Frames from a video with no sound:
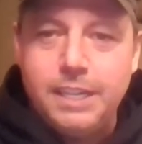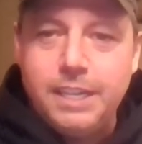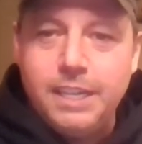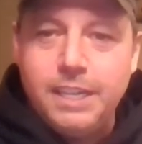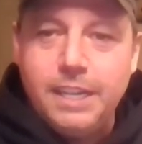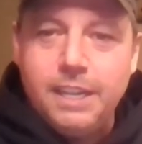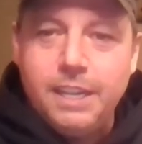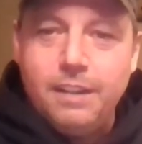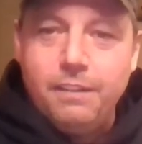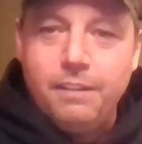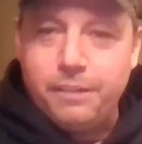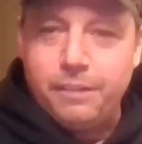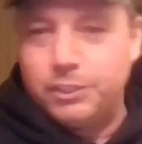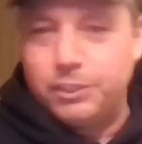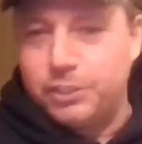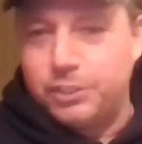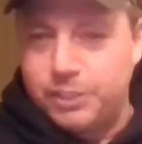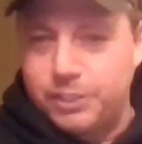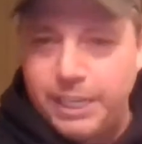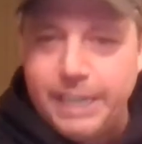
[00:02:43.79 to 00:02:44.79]
for
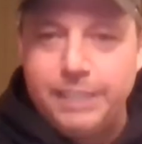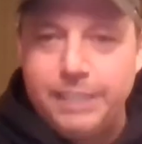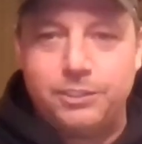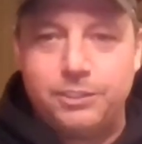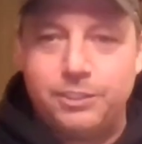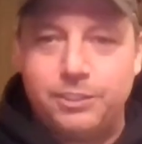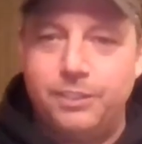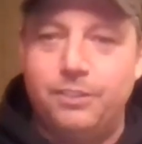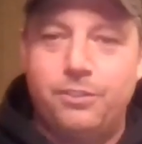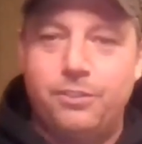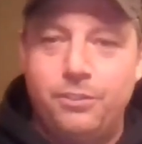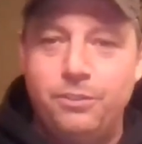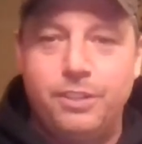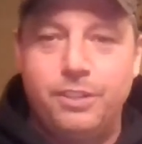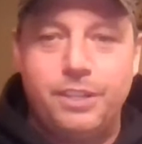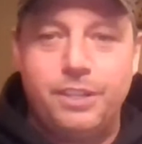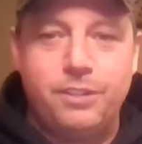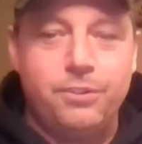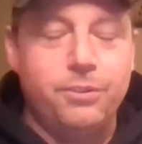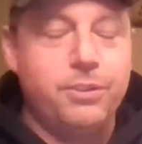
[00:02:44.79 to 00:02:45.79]
states and through
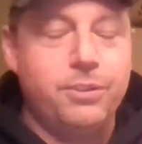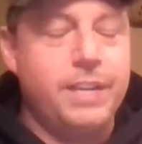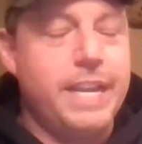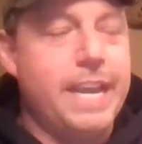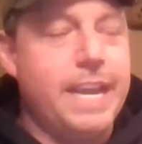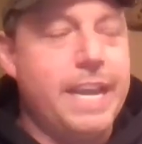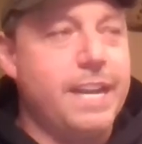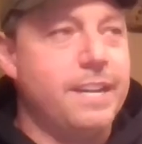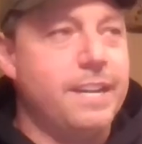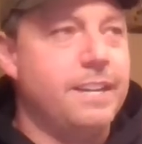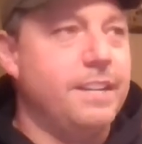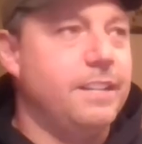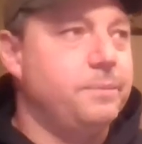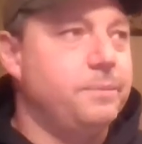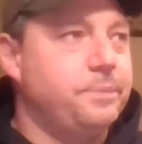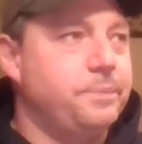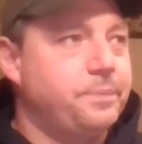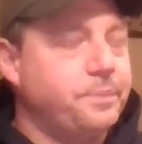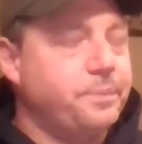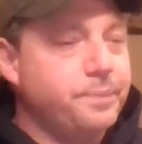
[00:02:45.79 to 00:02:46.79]
Canada.
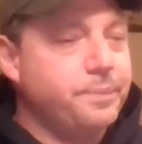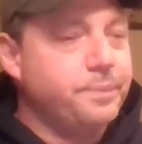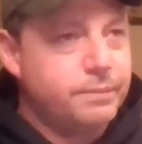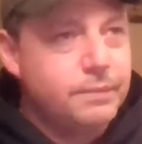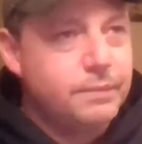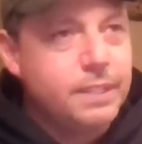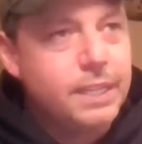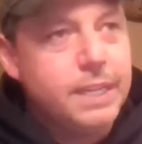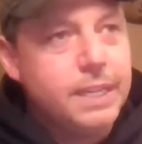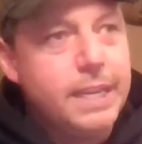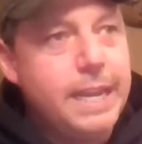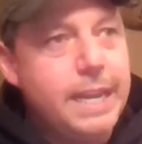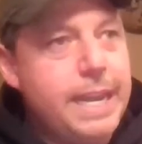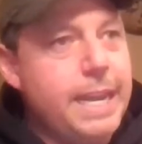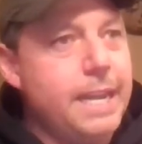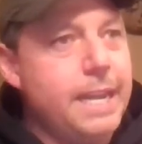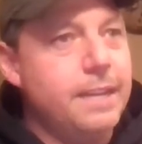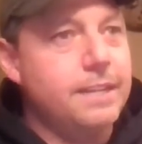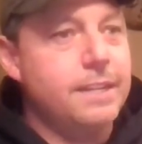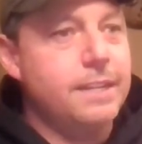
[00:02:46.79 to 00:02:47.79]

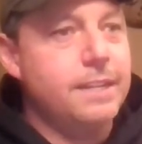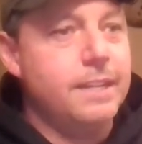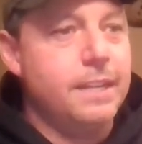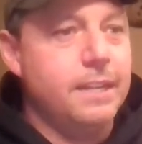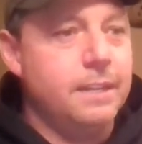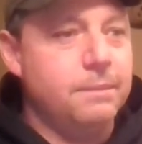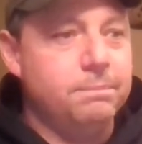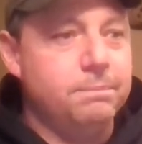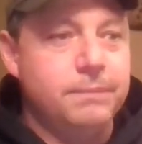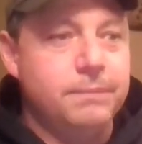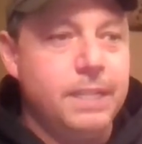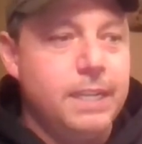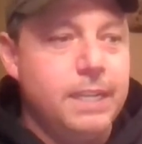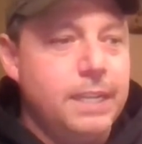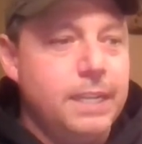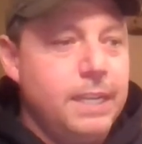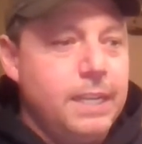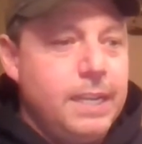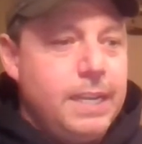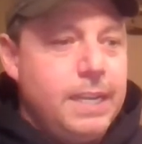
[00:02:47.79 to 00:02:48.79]
And
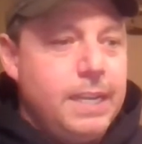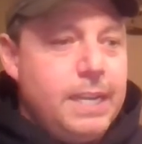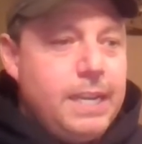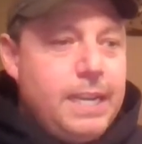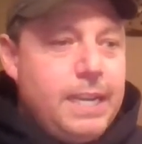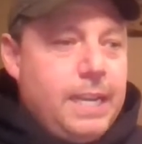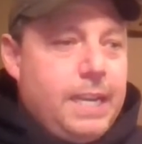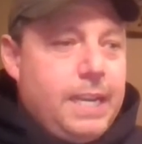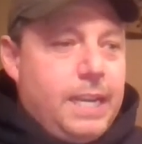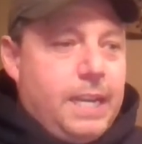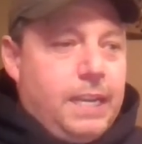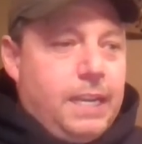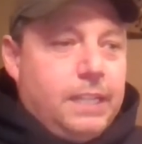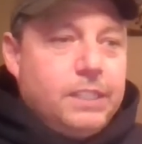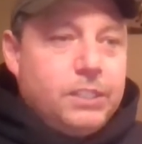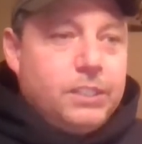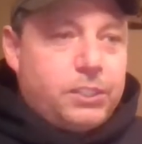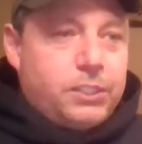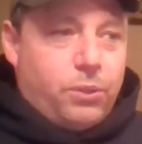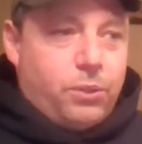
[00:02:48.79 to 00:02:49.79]

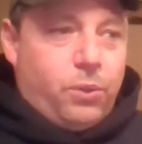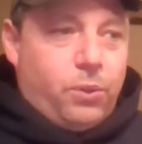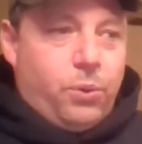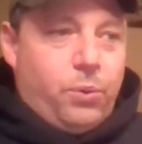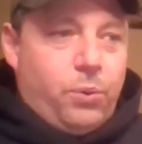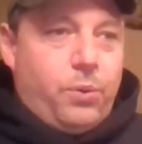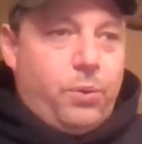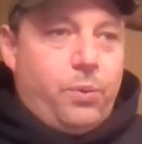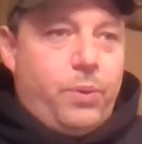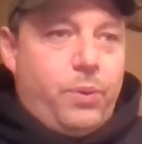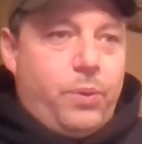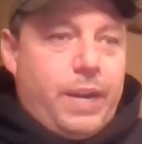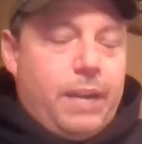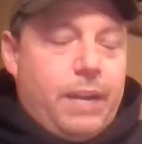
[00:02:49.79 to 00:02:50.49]
so when I was